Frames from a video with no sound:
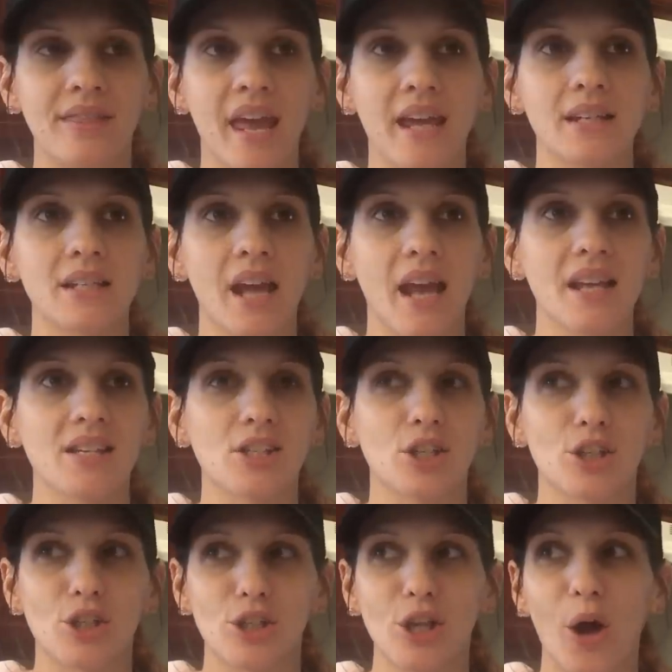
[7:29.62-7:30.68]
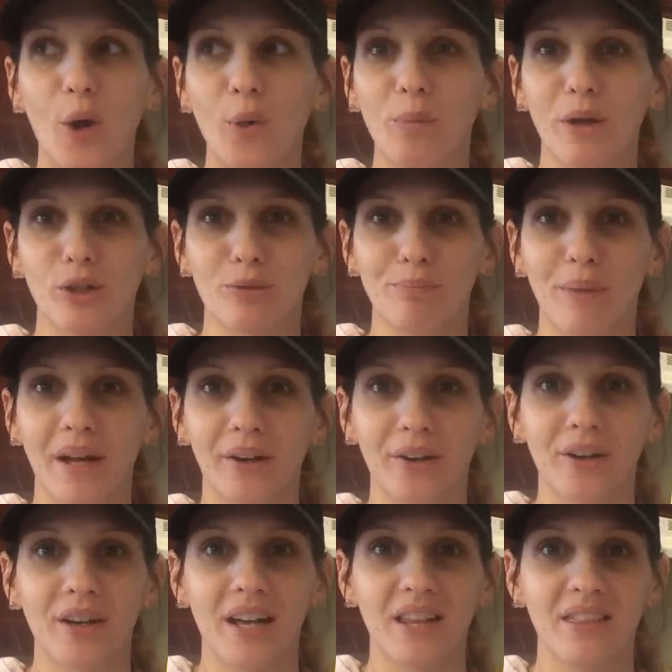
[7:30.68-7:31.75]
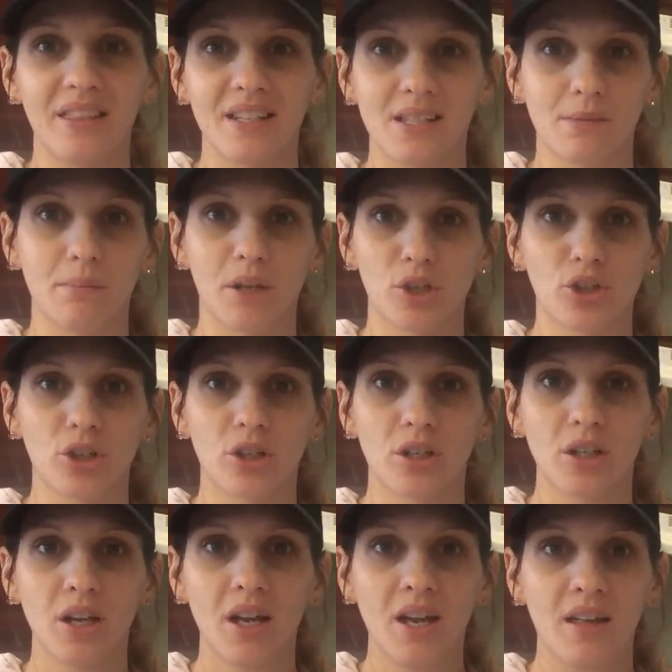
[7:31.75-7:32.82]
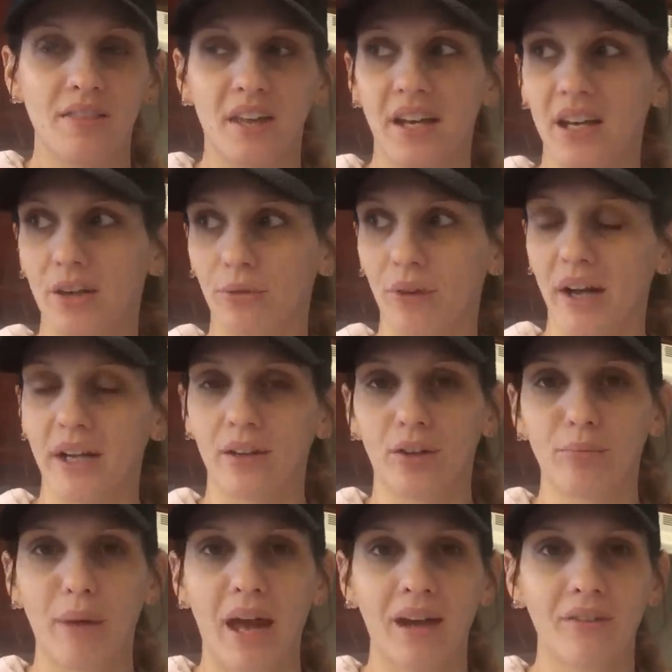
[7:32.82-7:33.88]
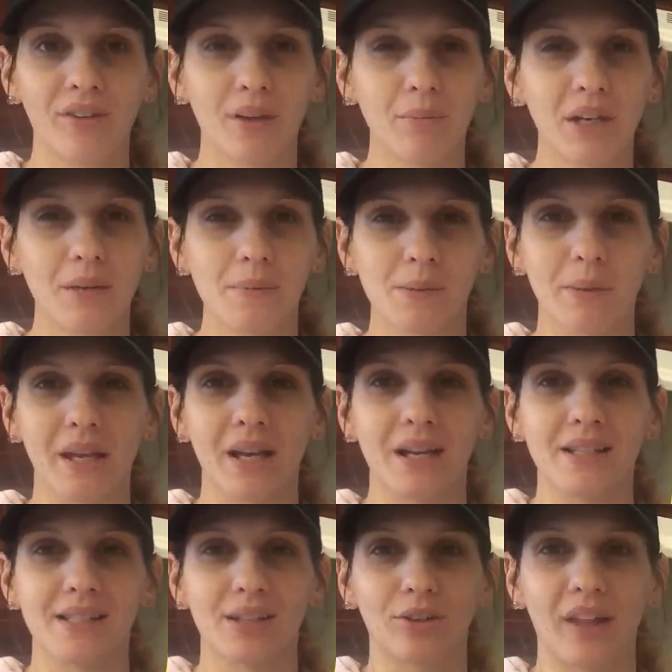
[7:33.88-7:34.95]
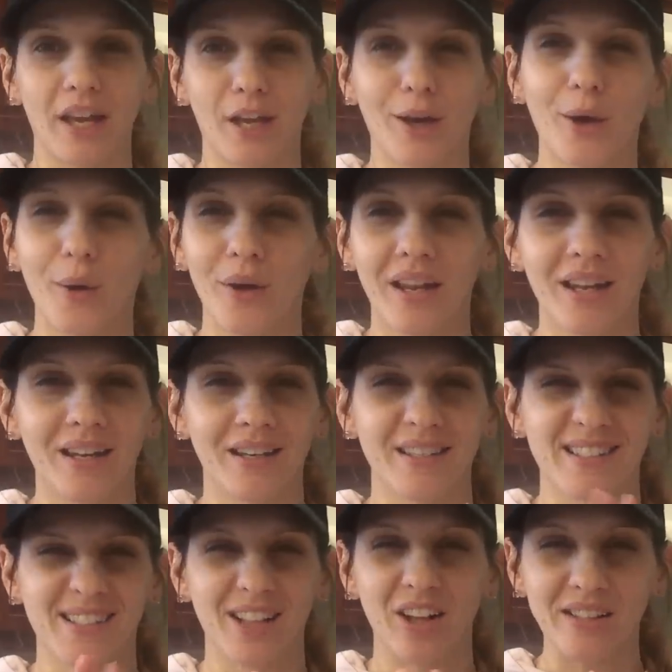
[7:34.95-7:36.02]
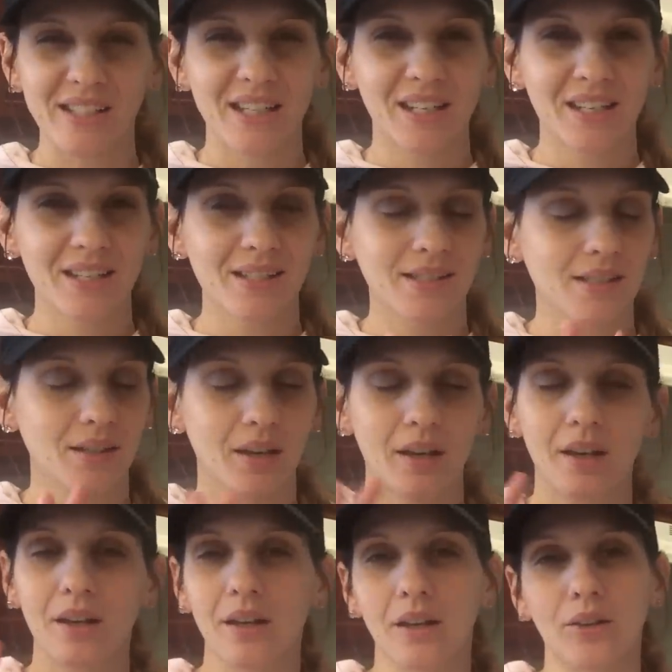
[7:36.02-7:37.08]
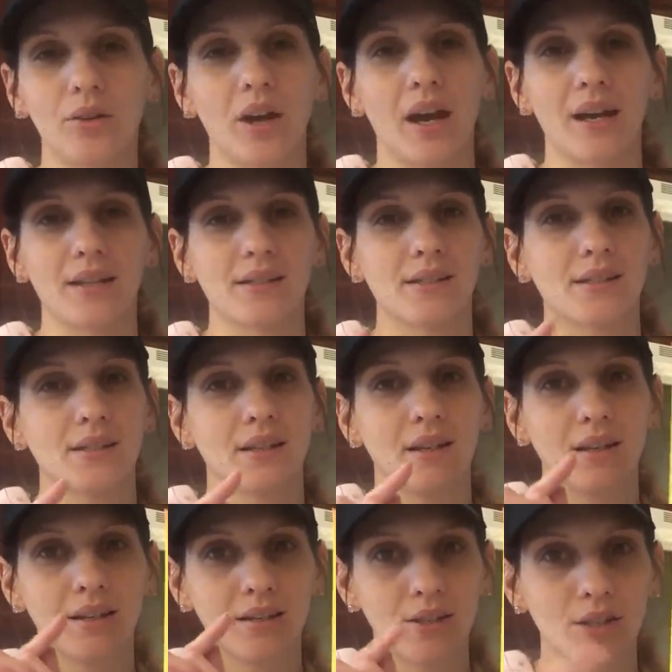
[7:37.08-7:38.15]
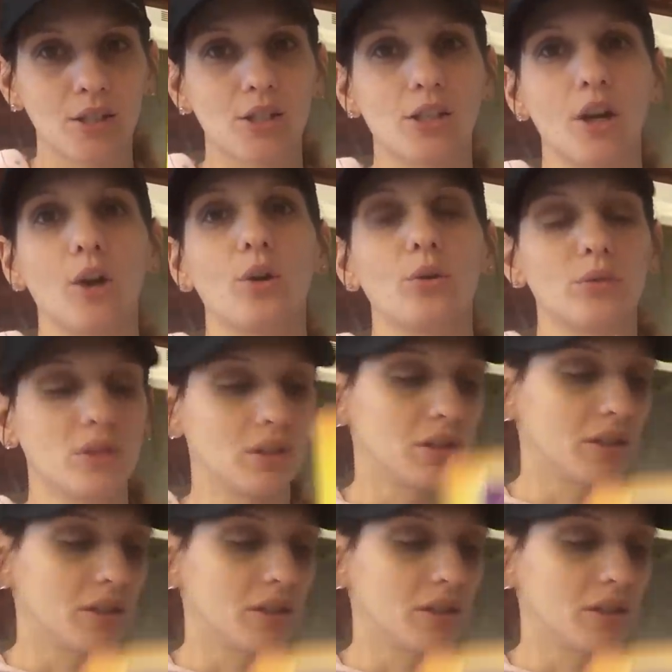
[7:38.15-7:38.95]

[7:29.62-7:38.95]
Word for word: they taste so much better in this mixture than in a regular bag of M and Ms because they're like coated in a saltiness. You guys, so